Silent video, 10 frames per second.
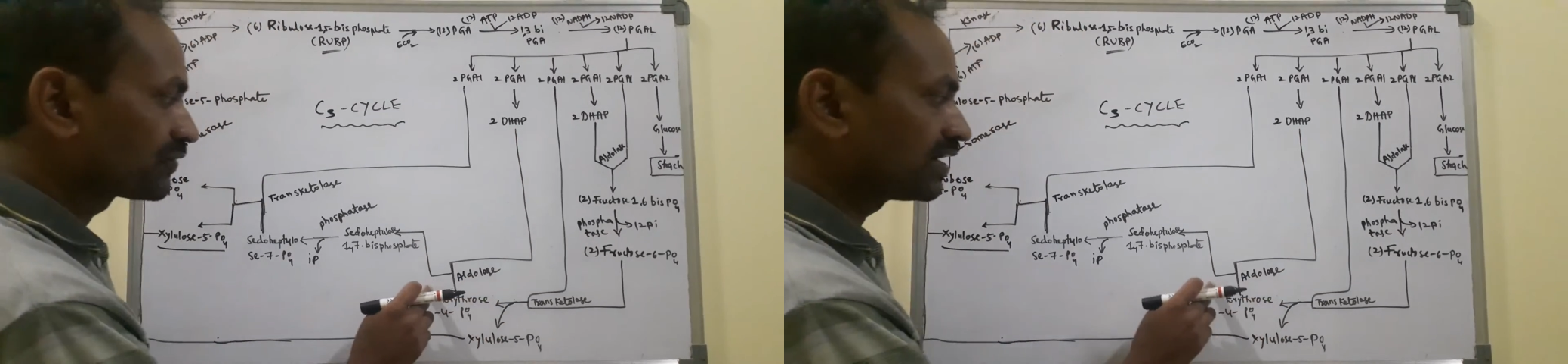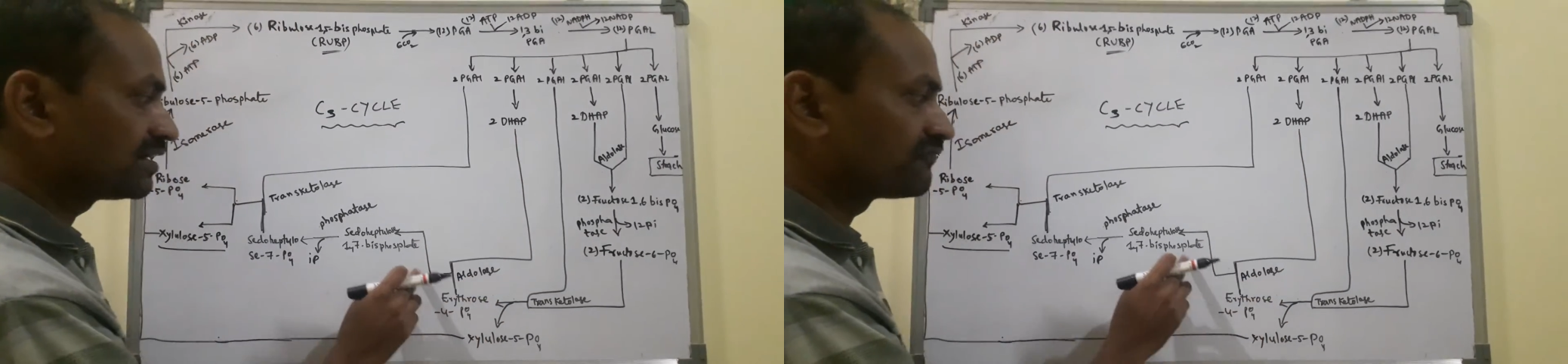
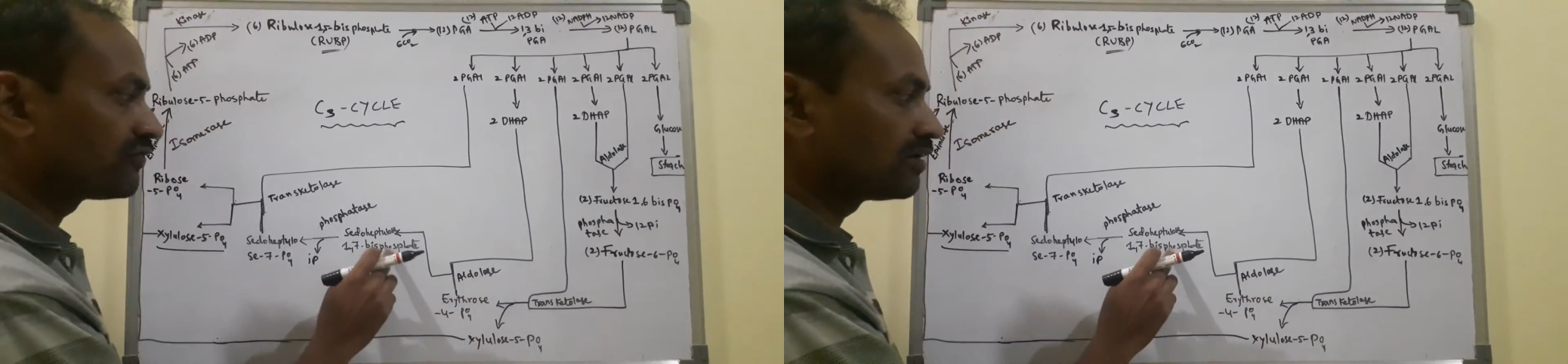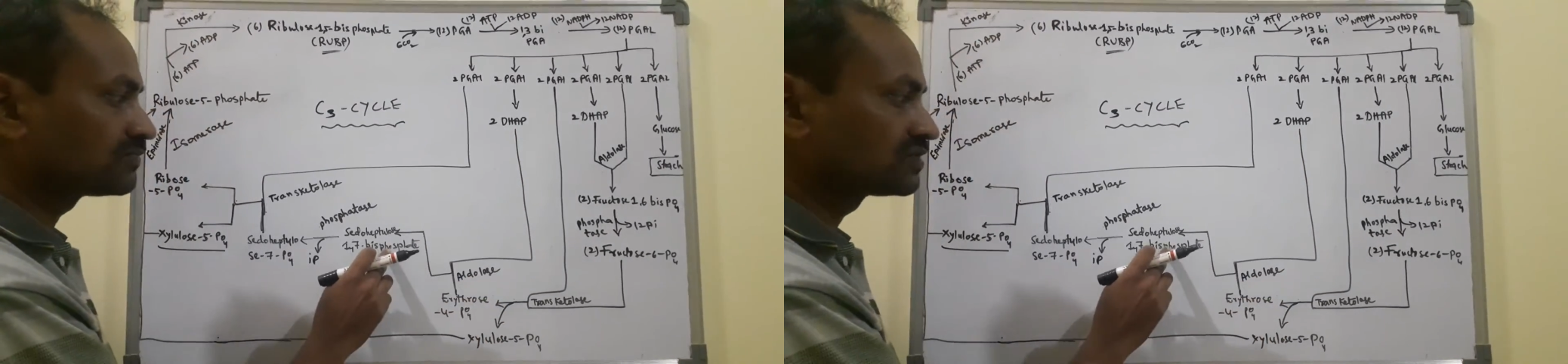and
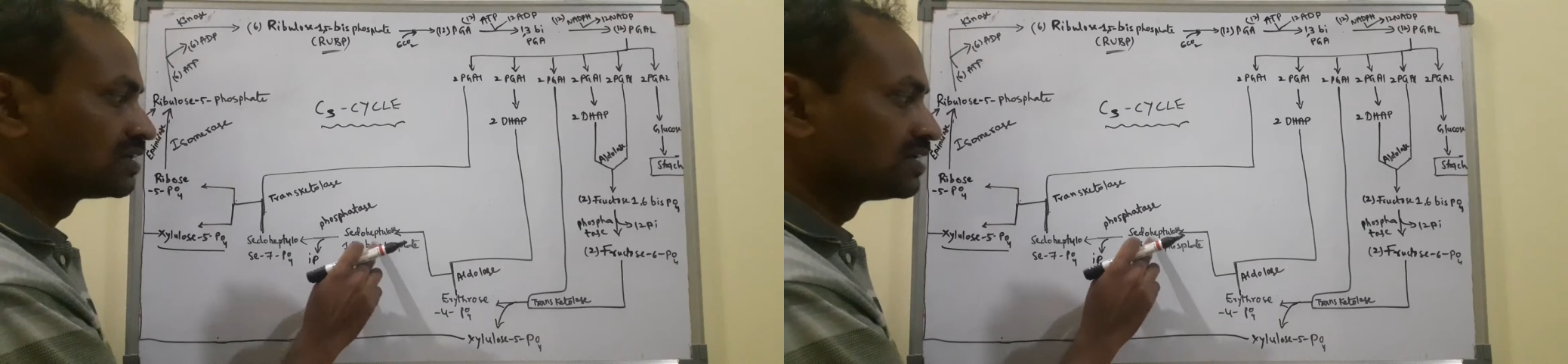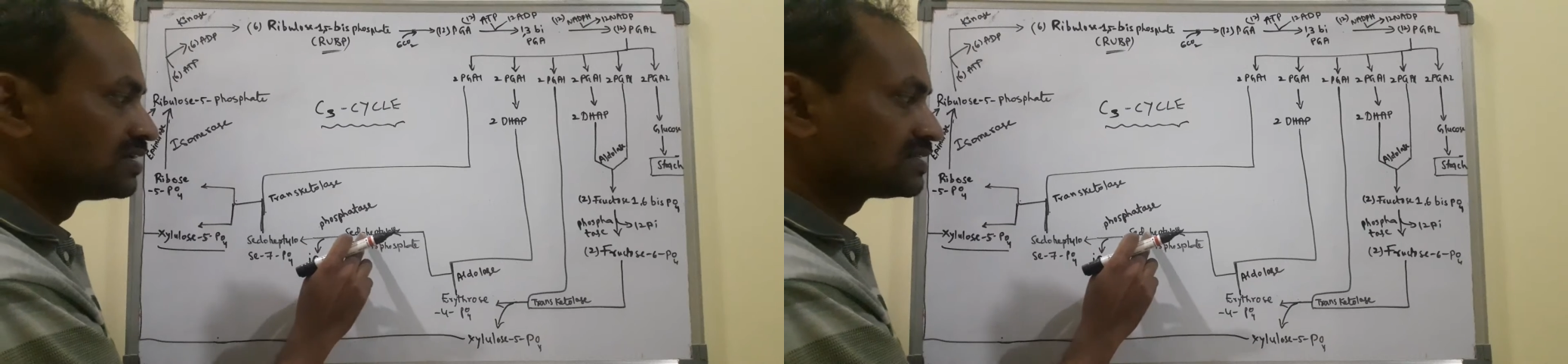forms
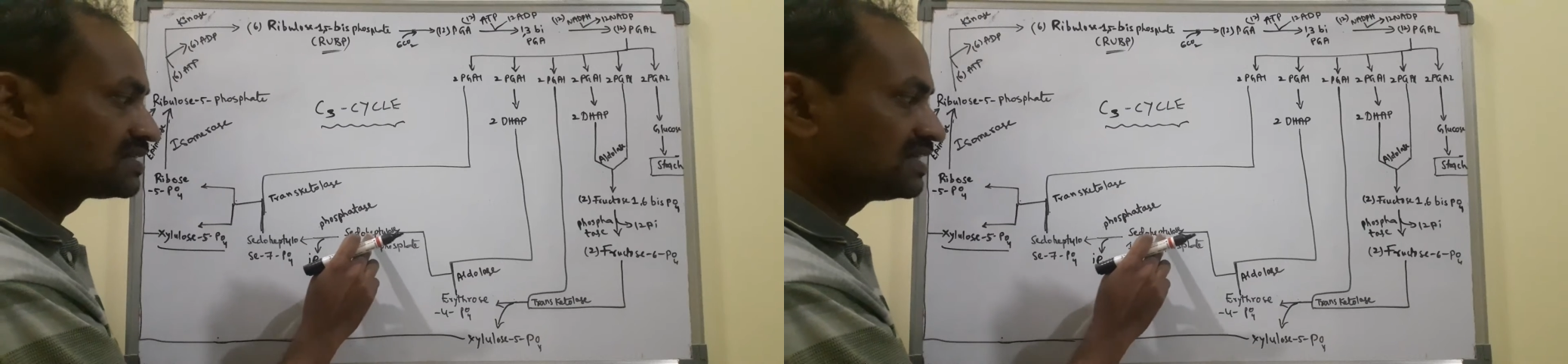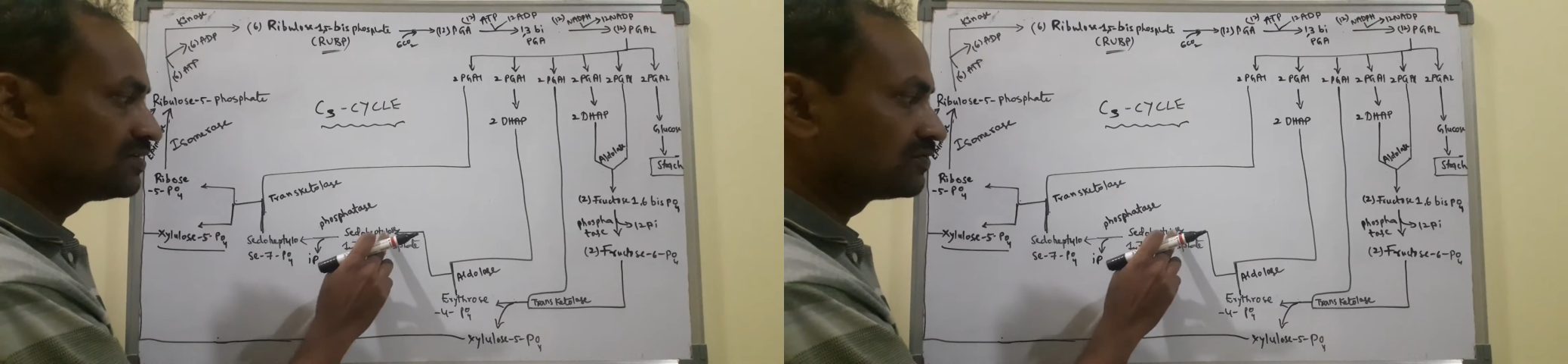
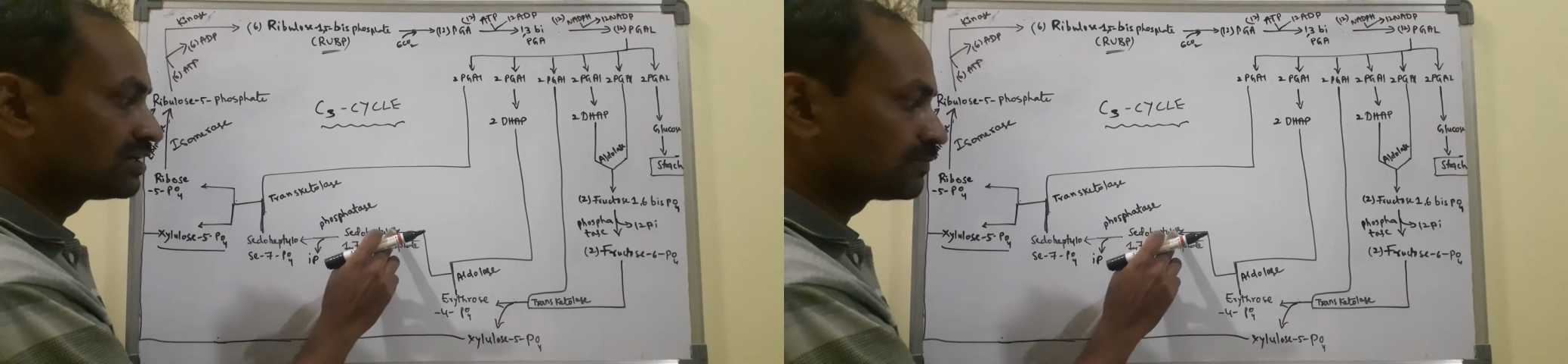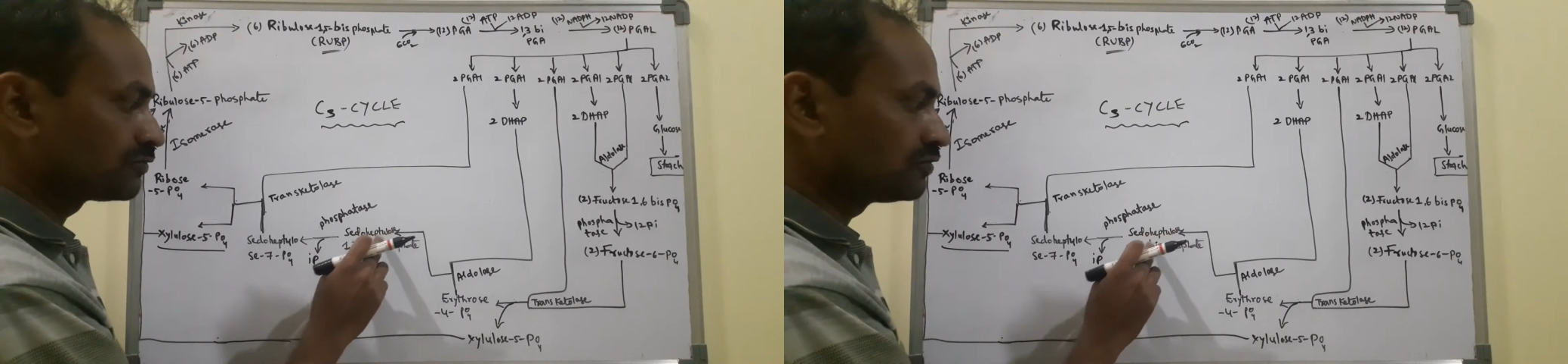
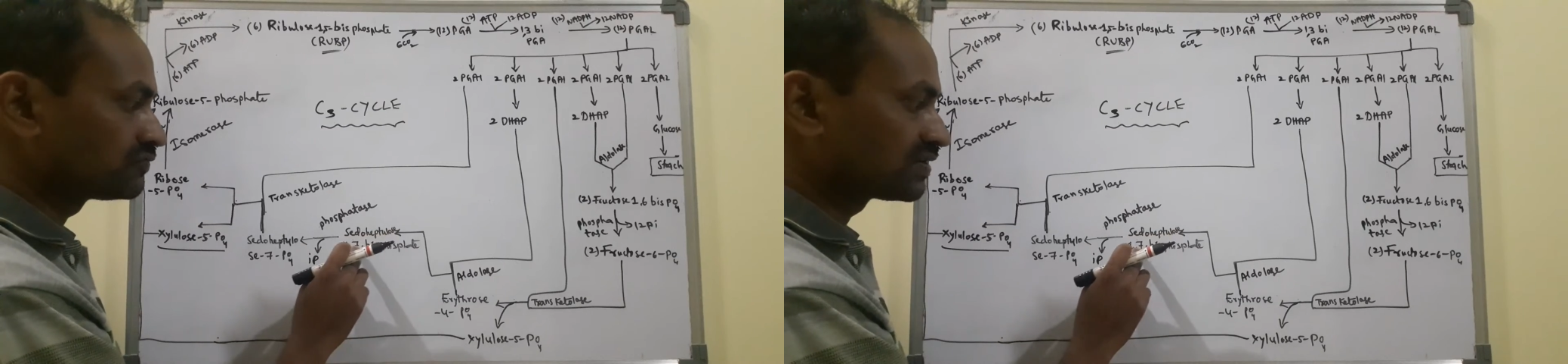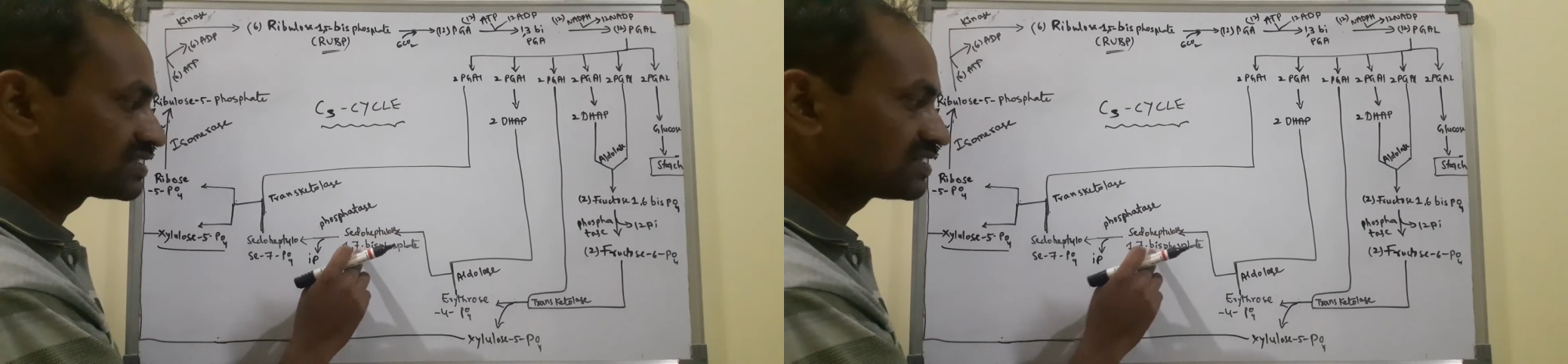pseudoheptulose
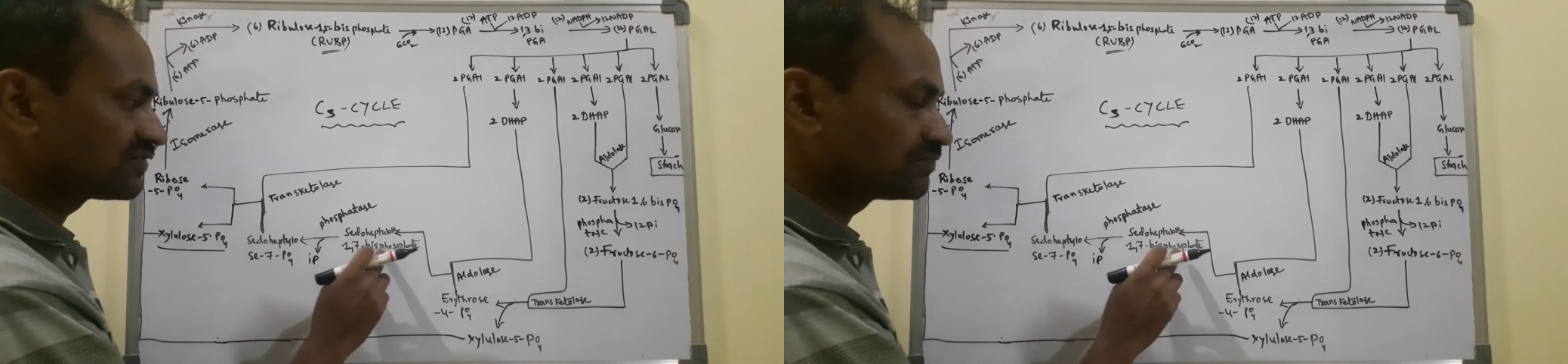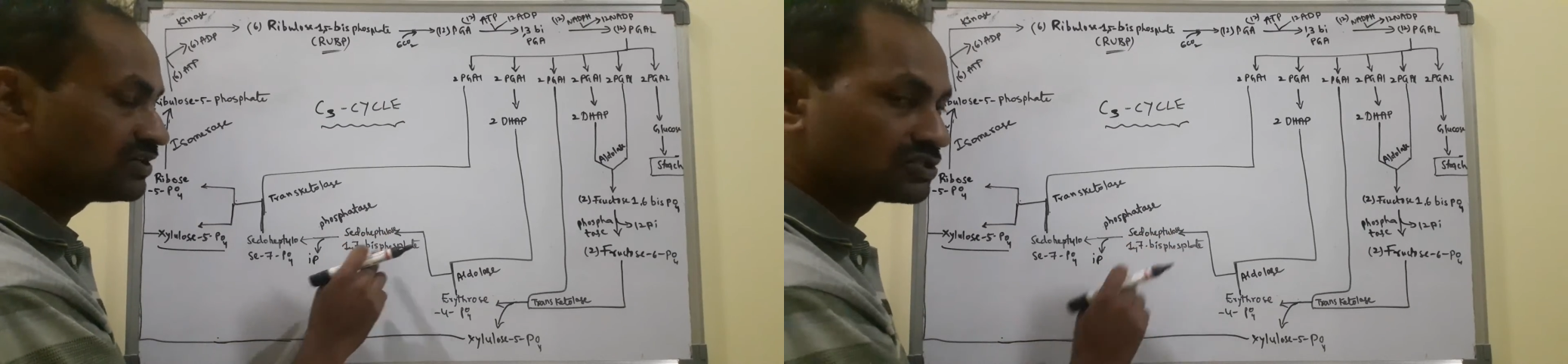
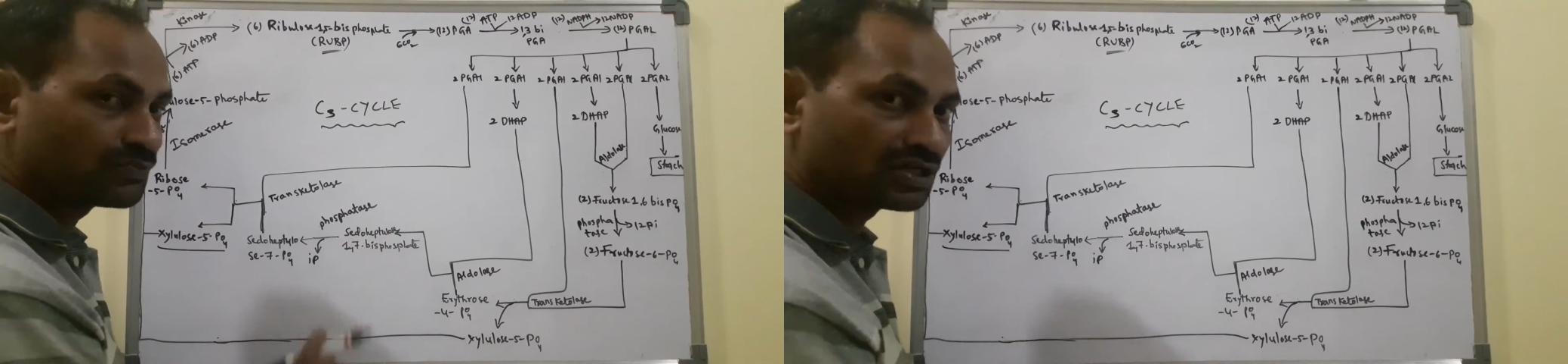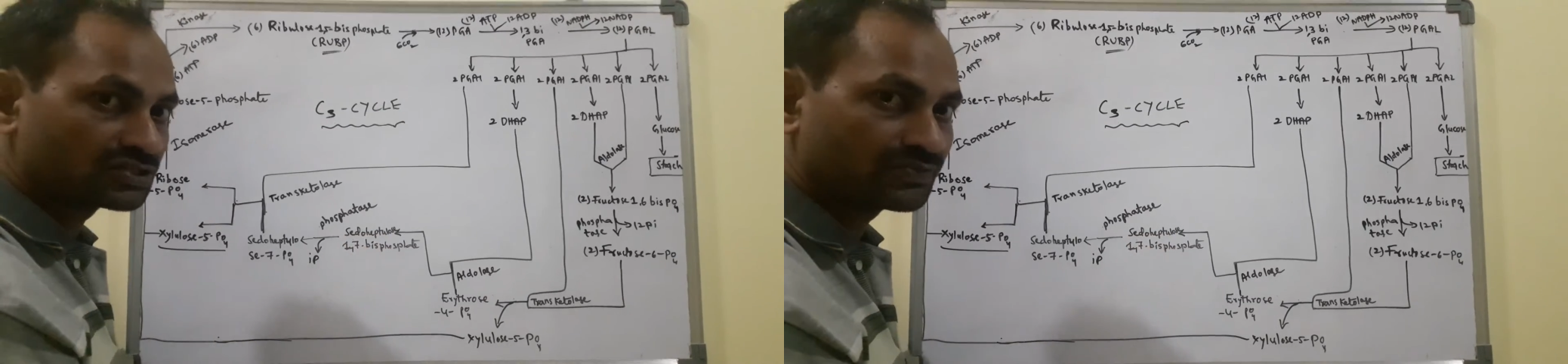1,7
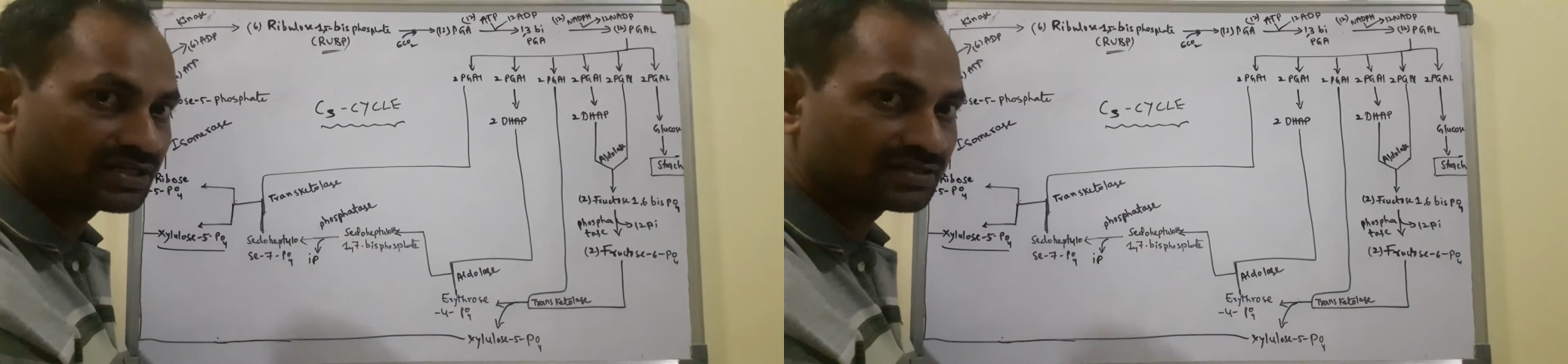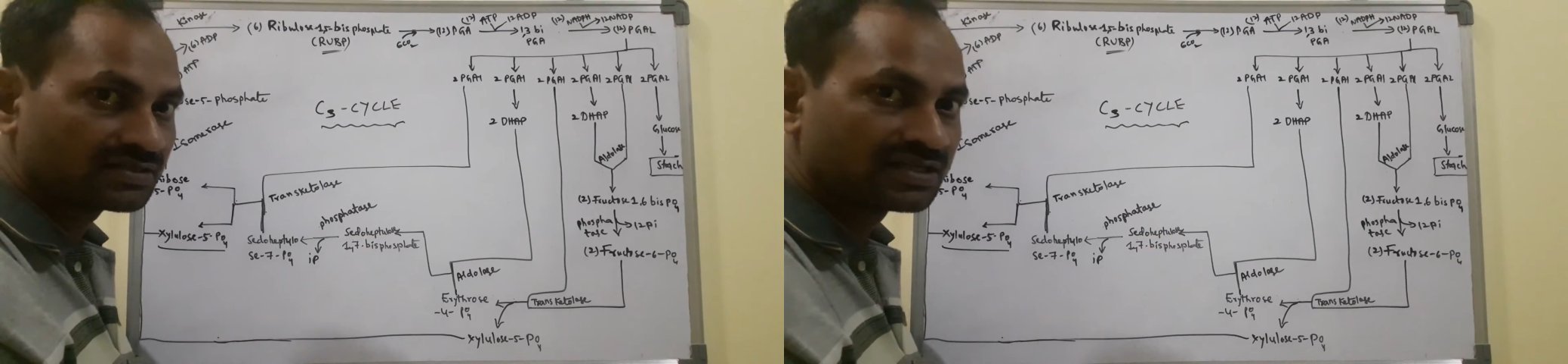
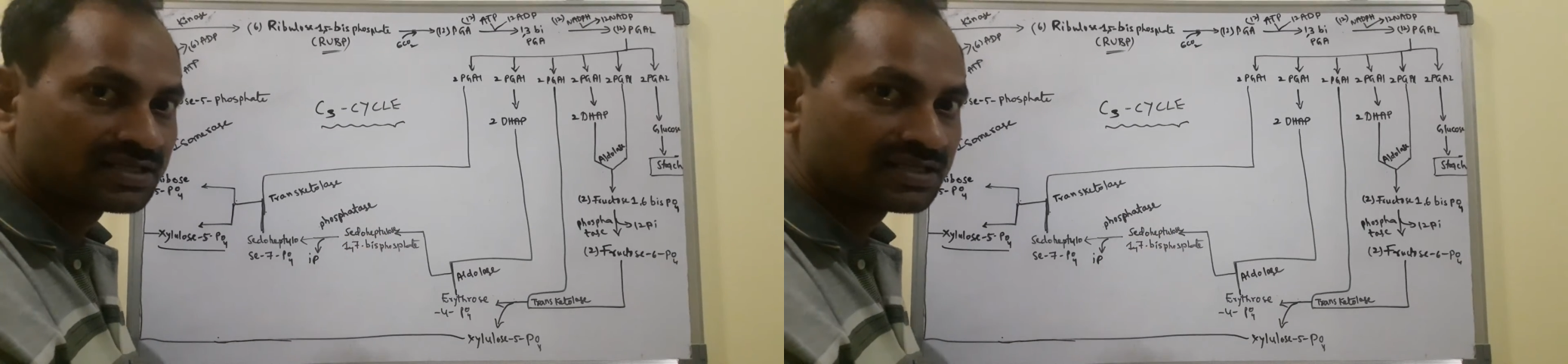bisphosphate.